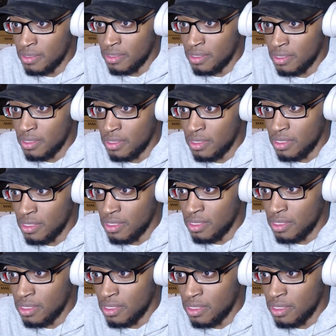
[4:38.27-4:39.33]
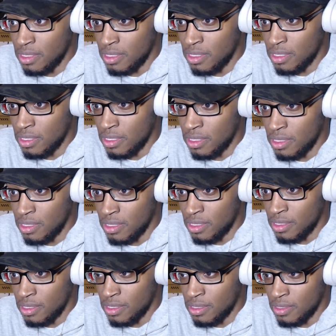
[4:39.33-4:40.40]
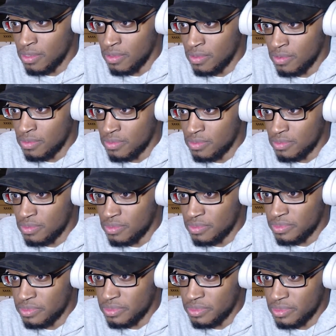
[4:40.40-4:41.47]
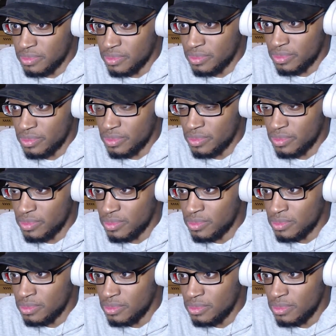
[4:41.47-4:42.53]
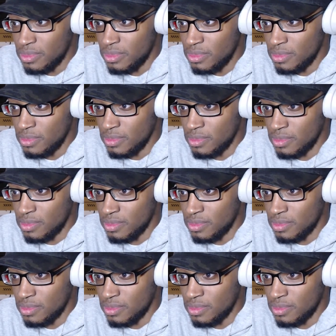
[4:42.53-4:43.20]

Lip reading: Nobody speaks.